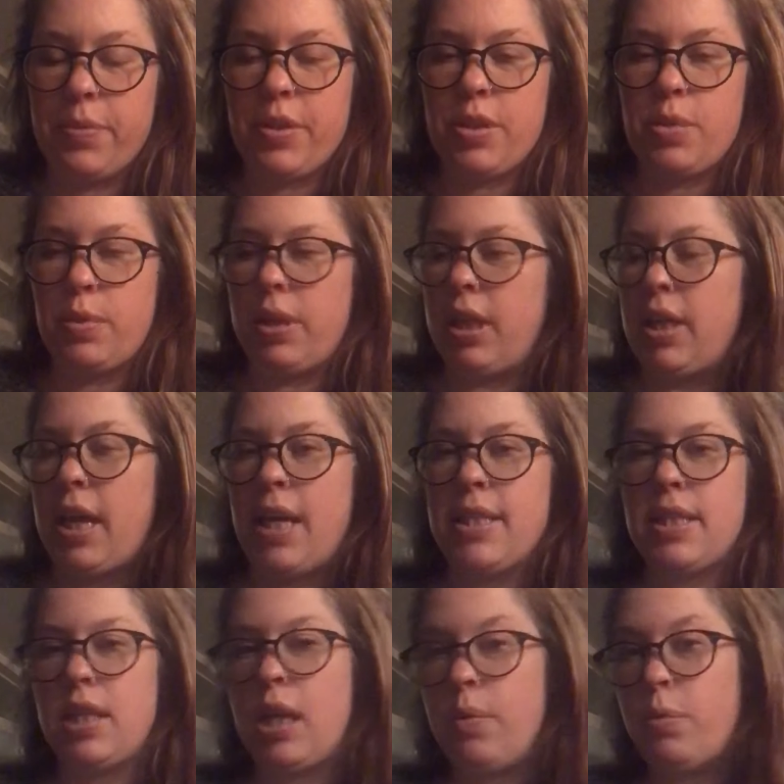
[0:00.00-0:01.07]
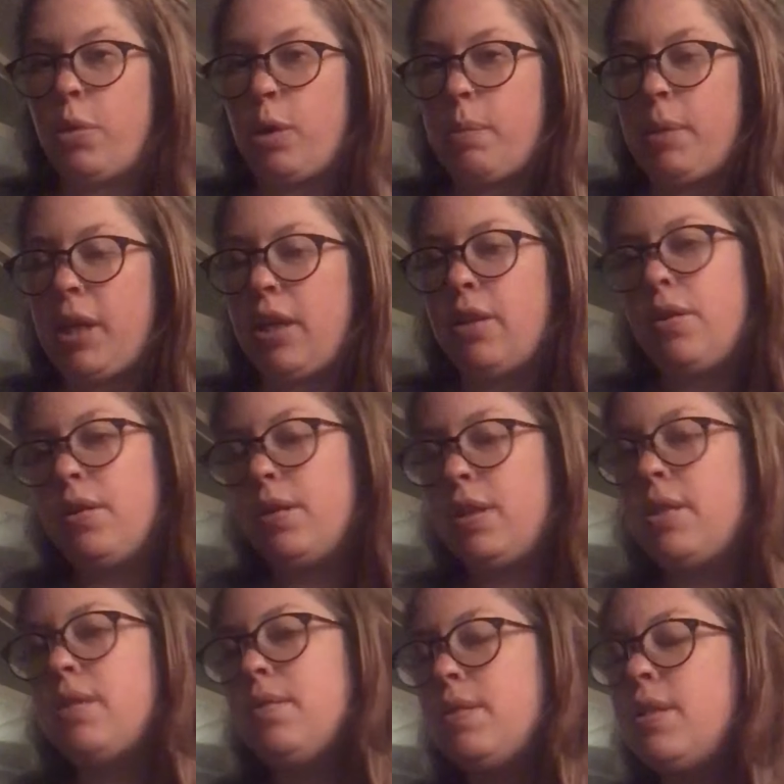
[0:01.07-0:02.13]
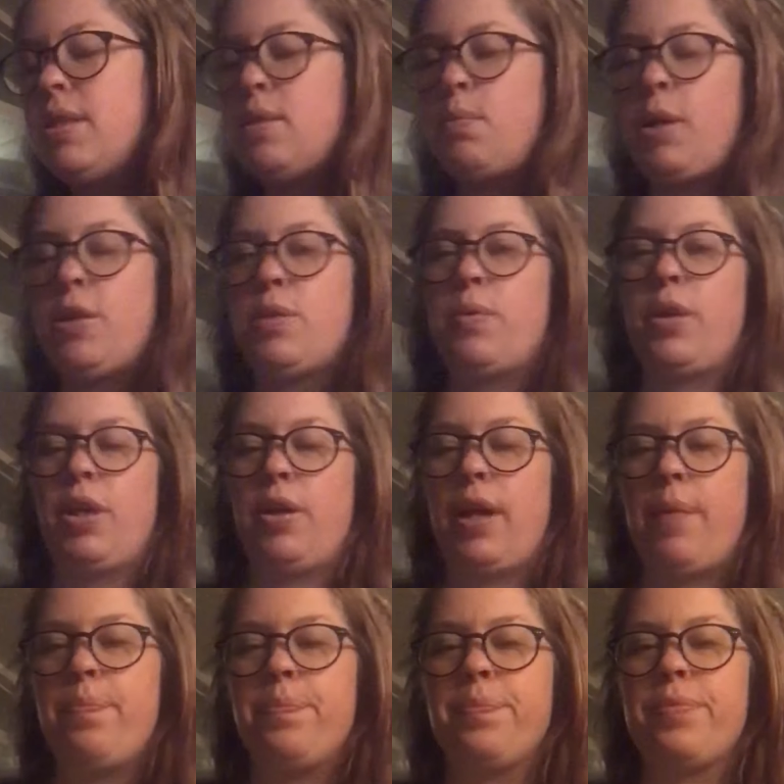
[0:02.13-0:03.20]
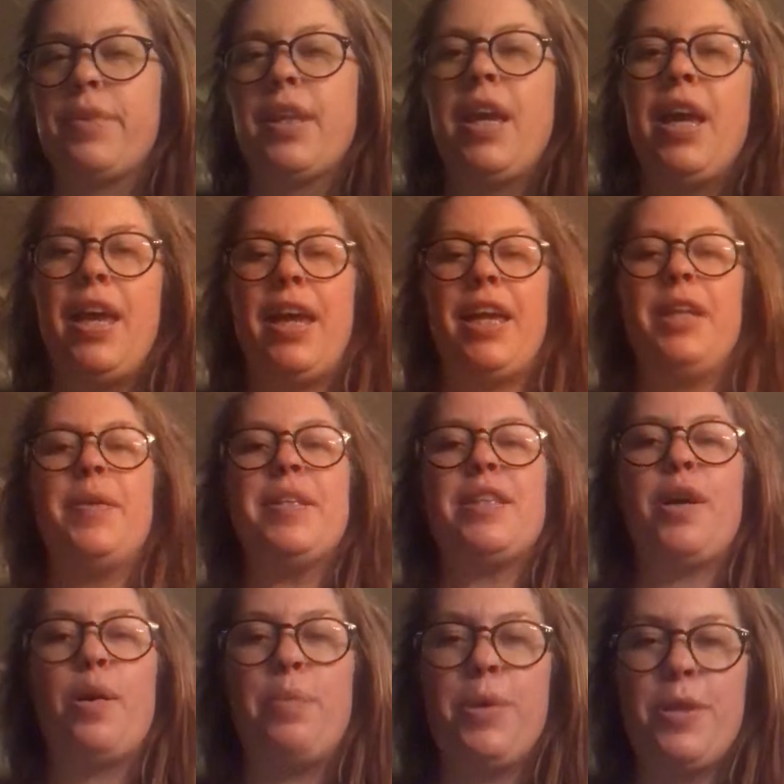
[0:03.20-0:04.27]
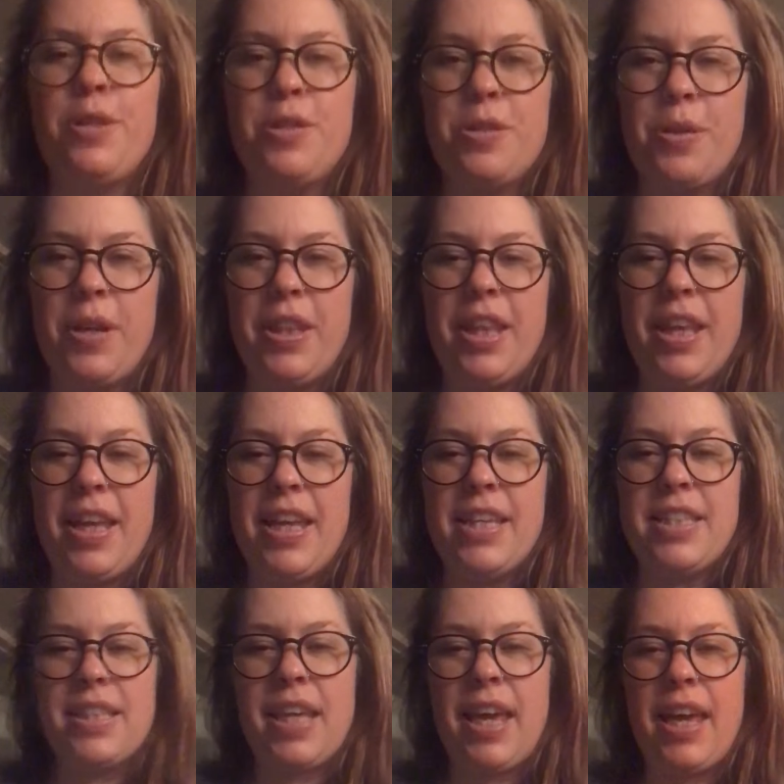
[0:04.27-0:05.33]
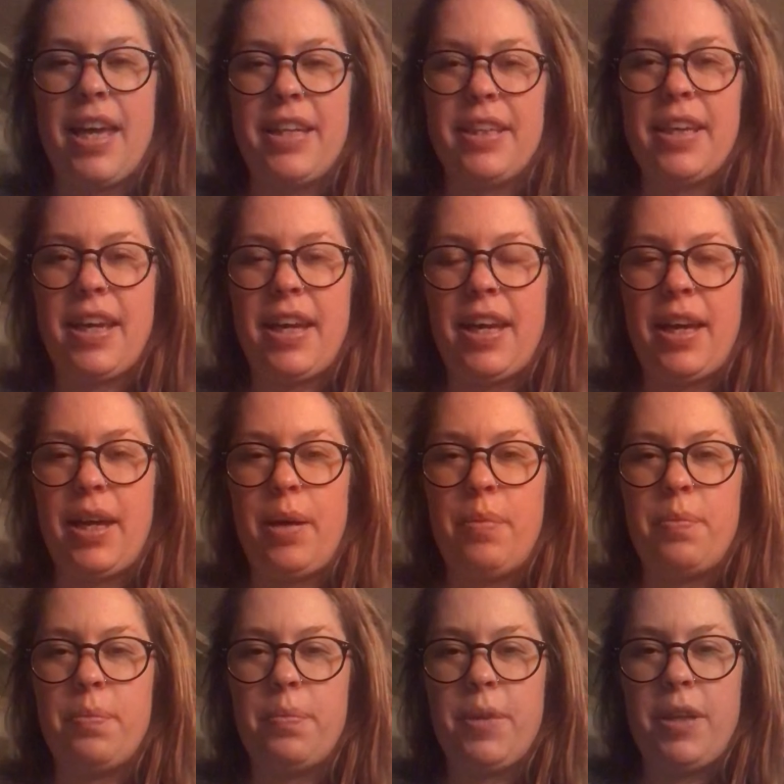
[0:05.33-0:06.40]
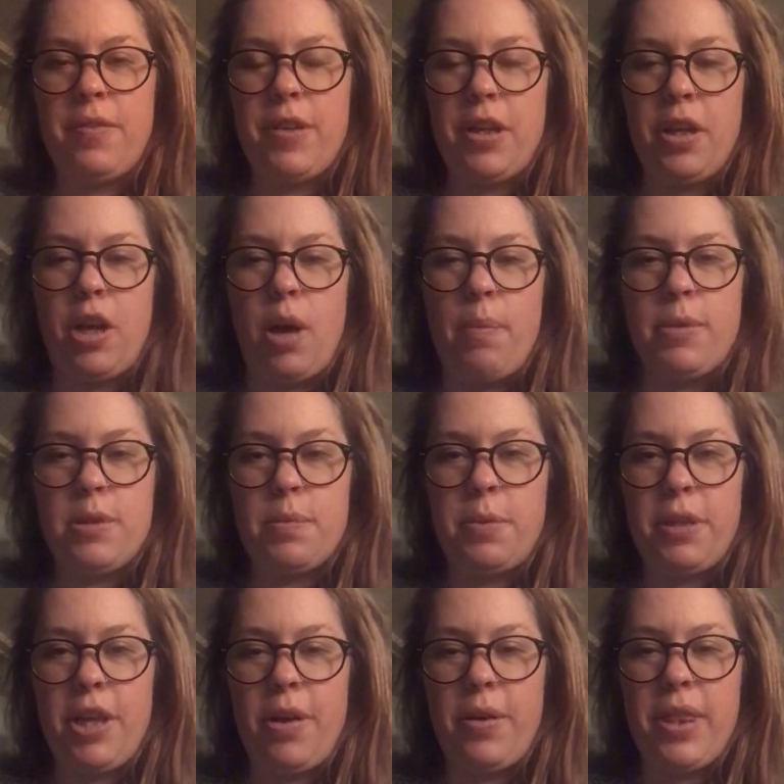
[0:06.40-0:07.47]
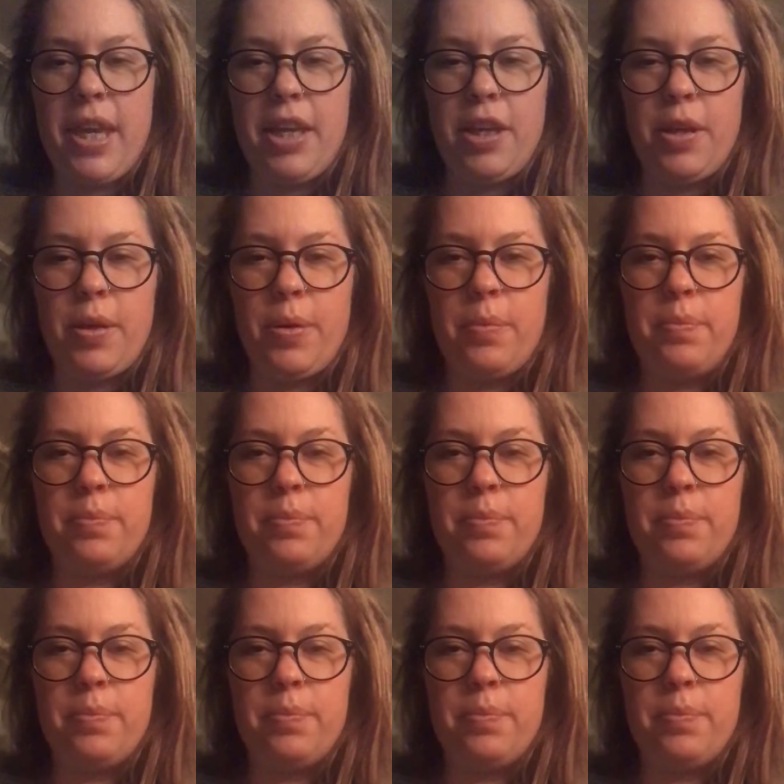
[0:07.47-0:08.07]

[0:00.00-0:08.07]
It's really nice and warming. It, it smells really great. Anyways, I hope you enjoyed this and um, leave any comments below. Thank you.